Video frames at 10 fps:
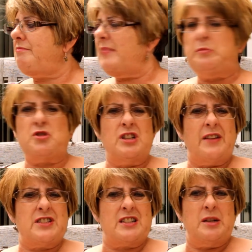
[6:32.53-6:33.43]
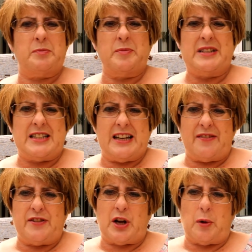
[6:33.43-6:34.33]
I'm just gonna have a slurp of my tea,
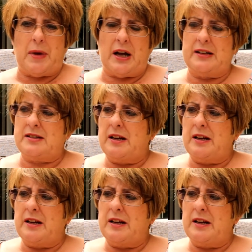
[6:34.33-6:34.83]
if you don't mind.